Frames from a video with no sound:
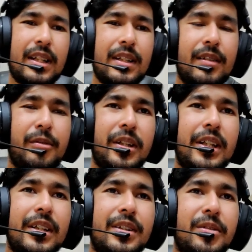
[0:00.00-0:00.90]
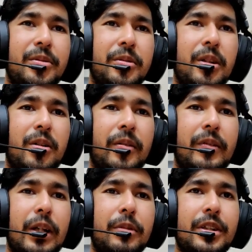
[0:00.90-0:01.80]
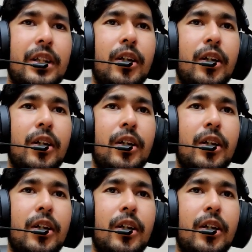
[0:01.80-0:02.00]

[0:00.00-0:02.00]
It really doesn't do a lot of damage.